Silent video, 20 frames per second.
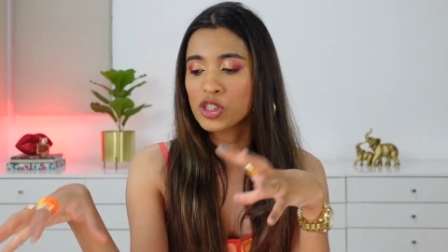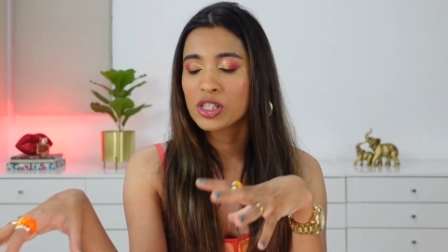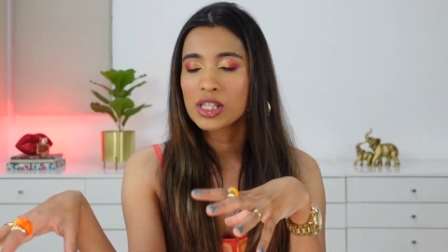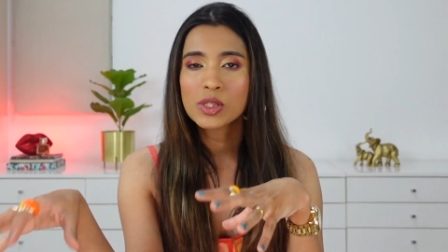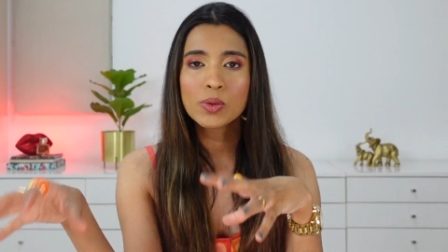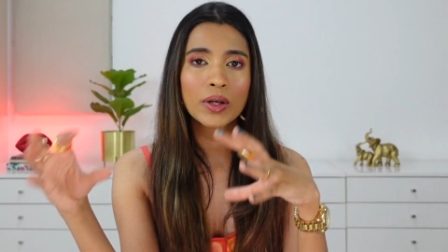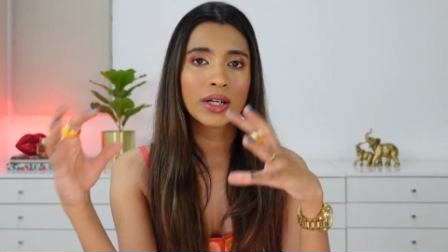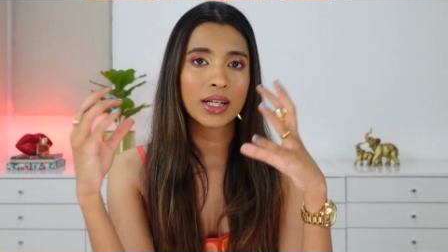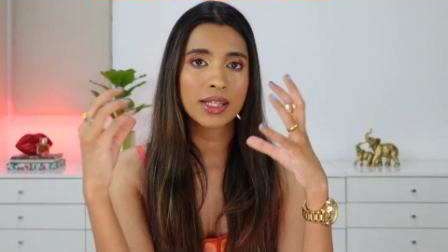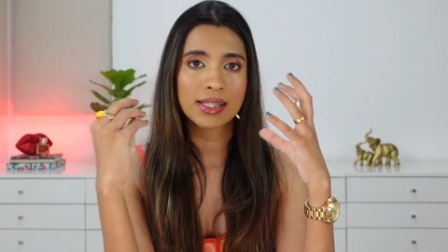
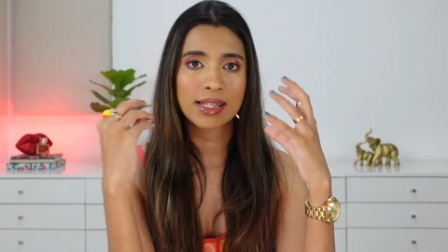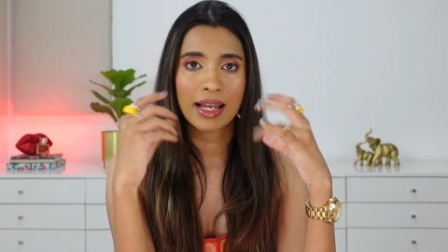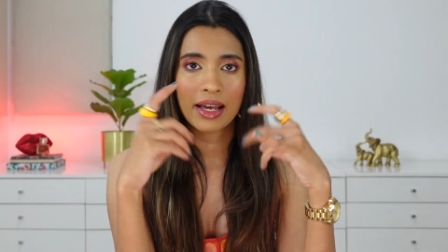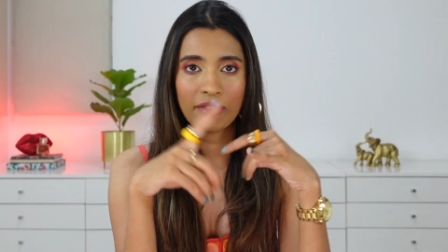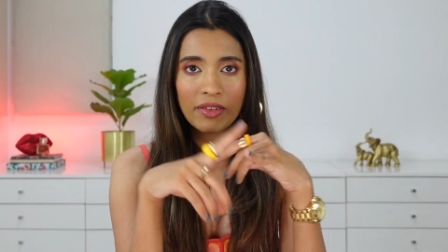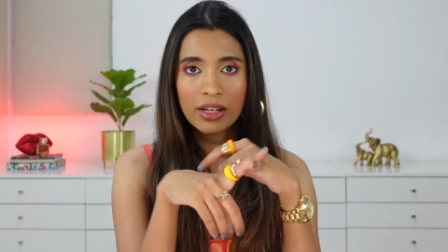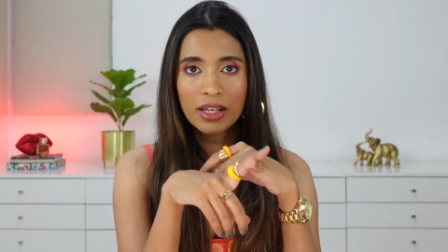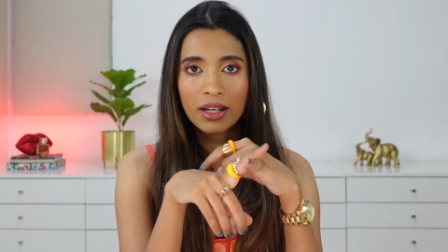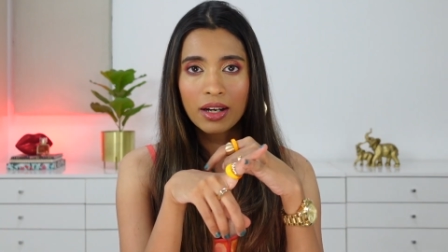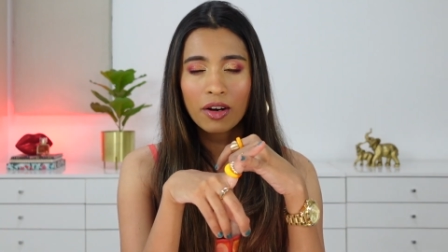This one doesn't have
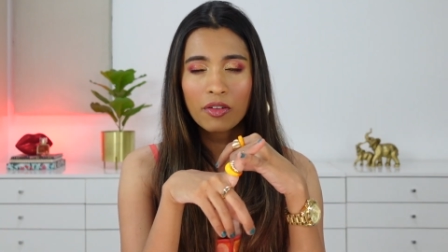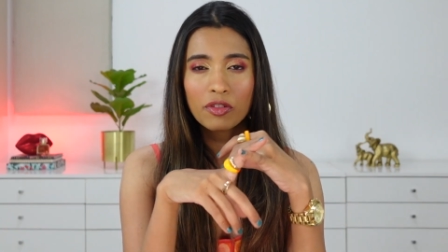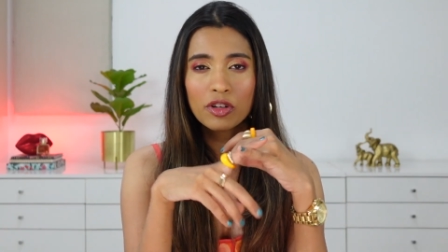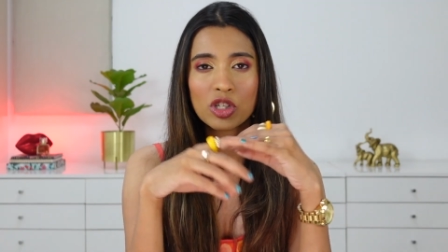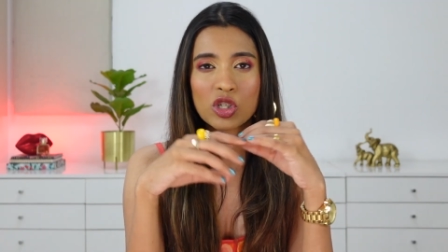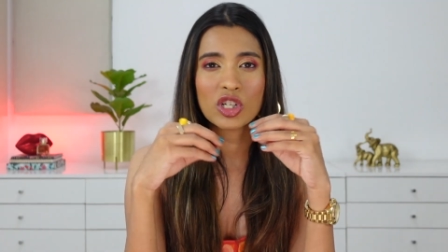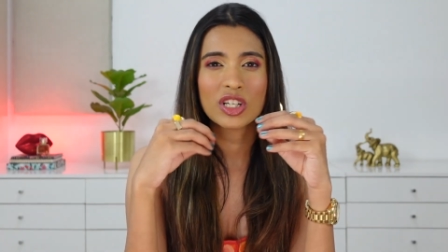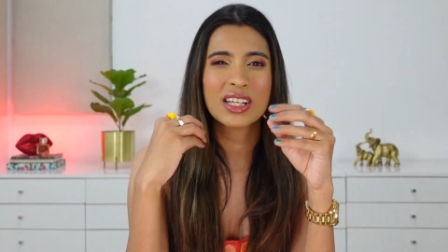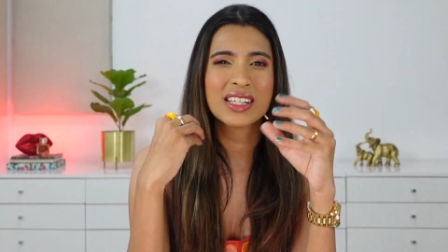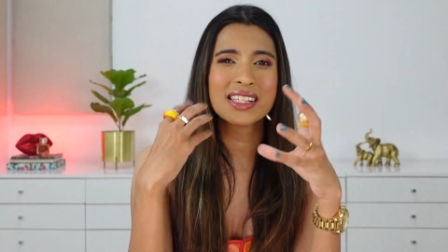any
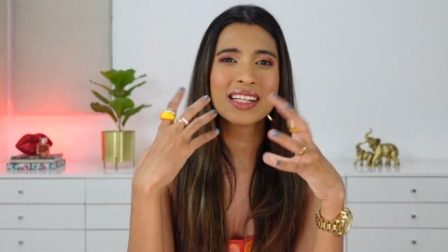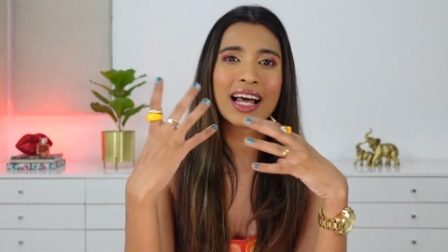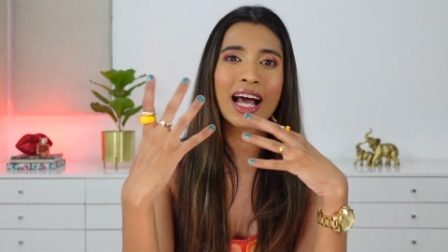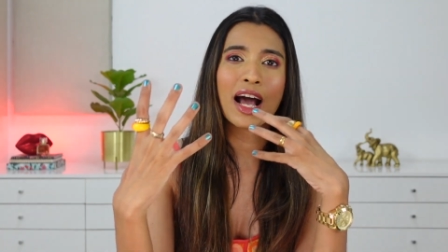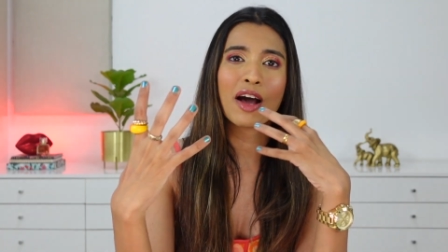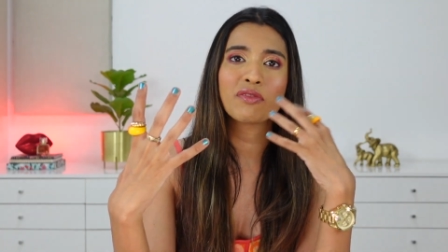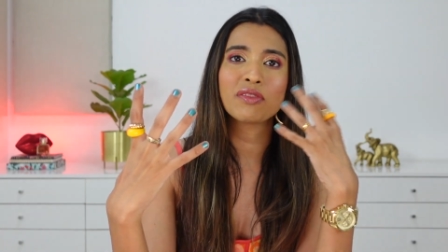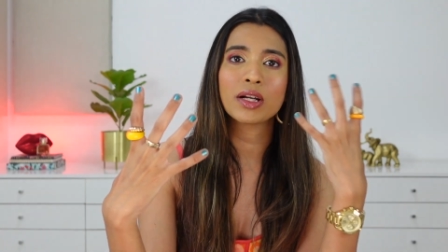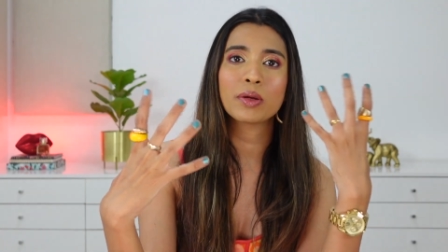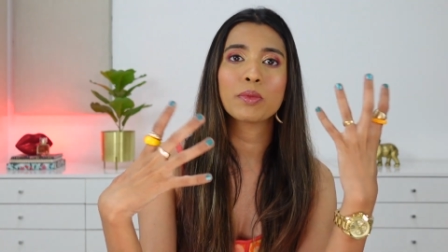coverage. It doesn't
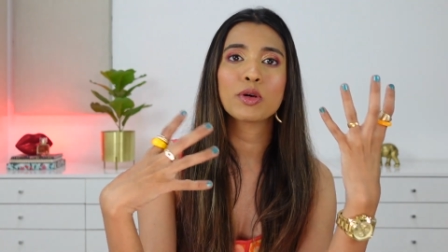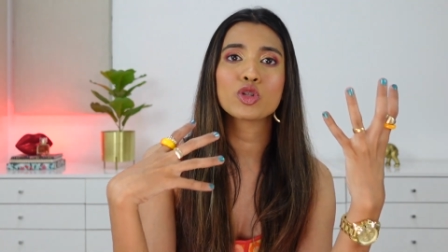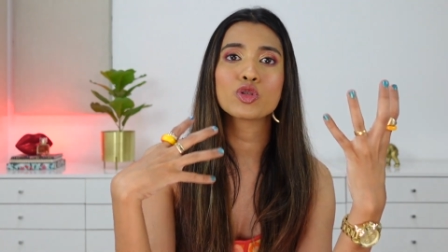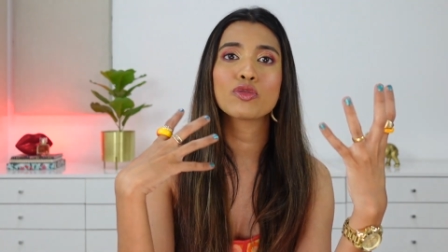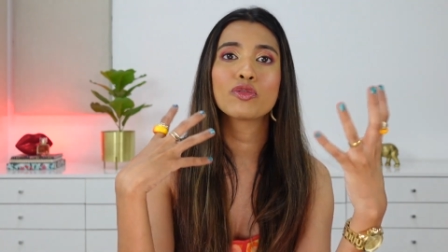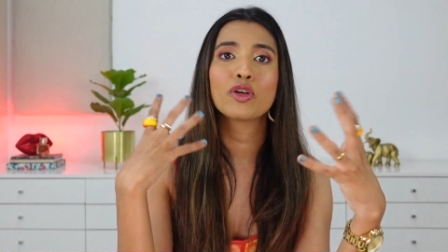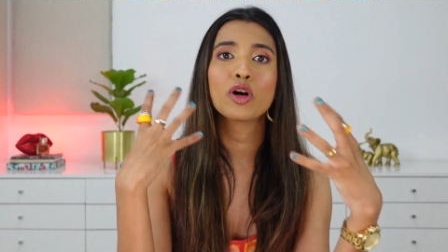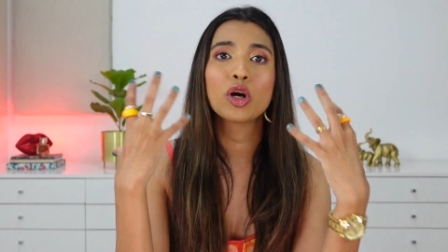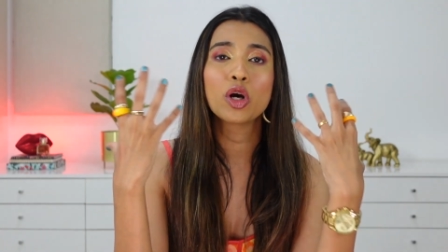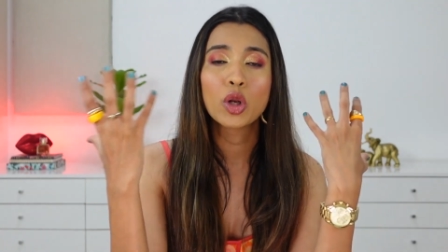have that much
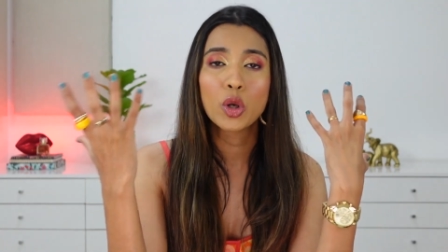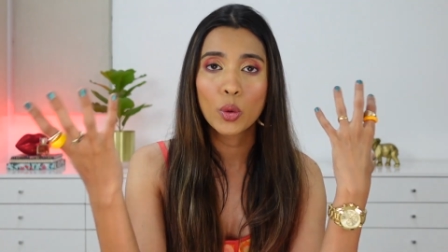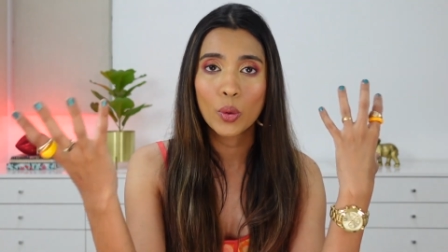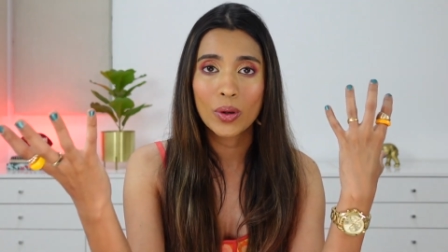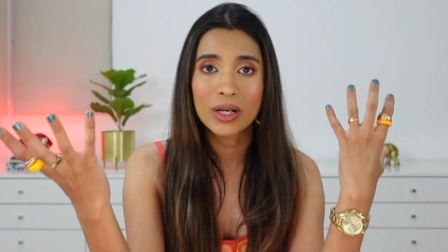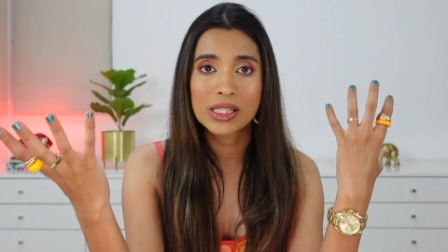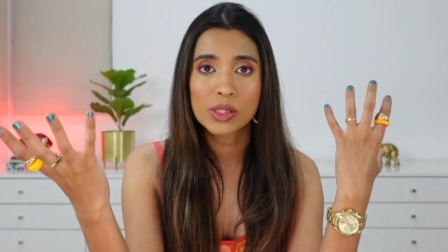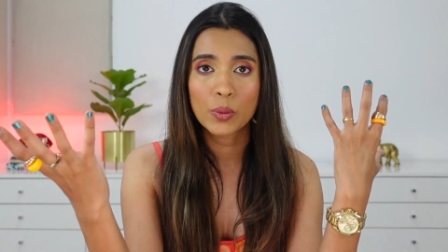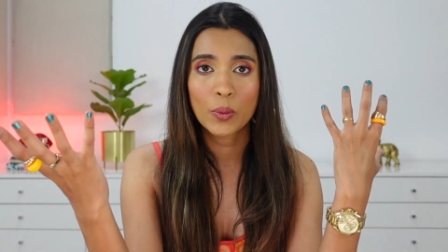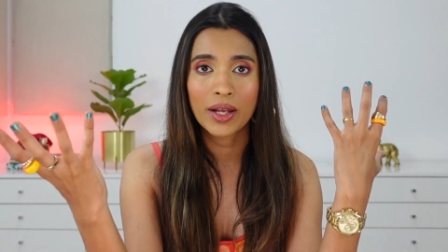of a glow
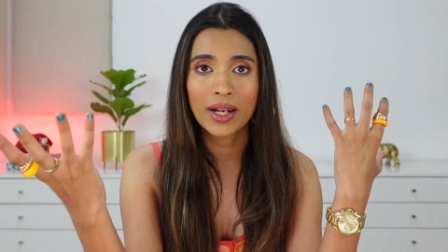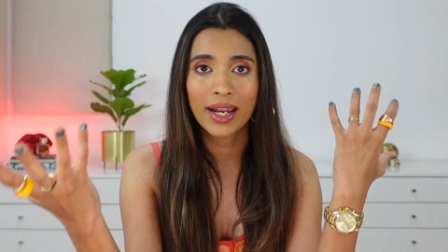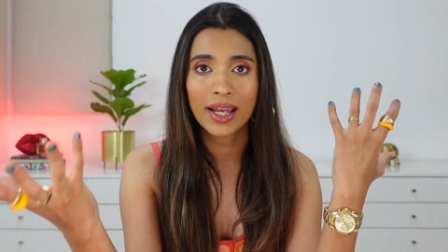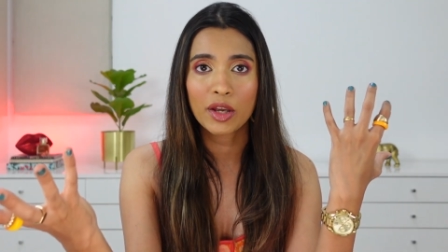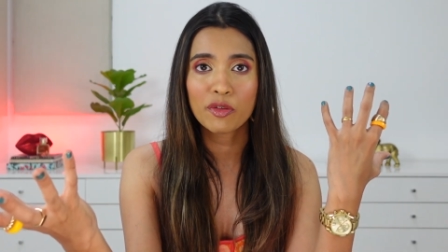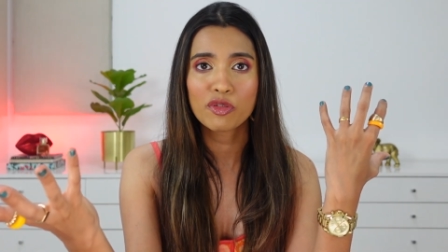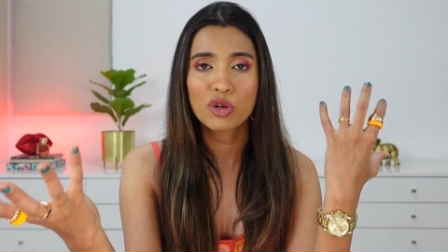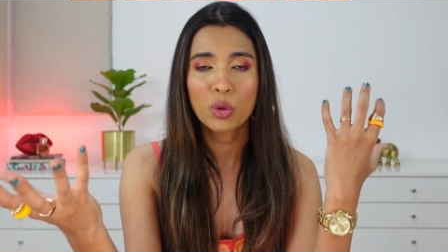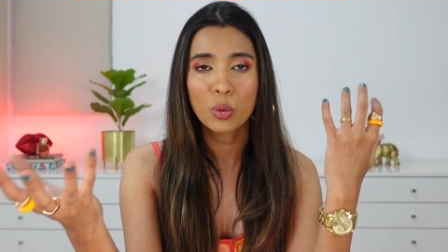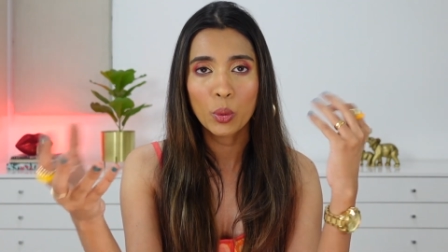as well. Like
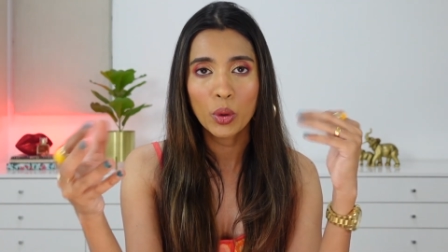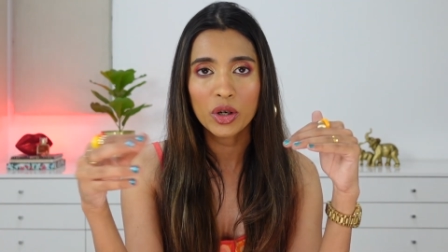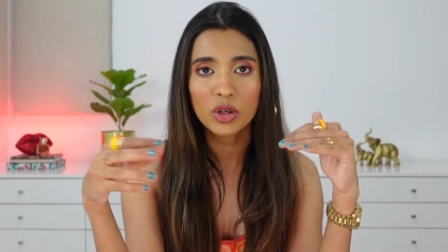if you were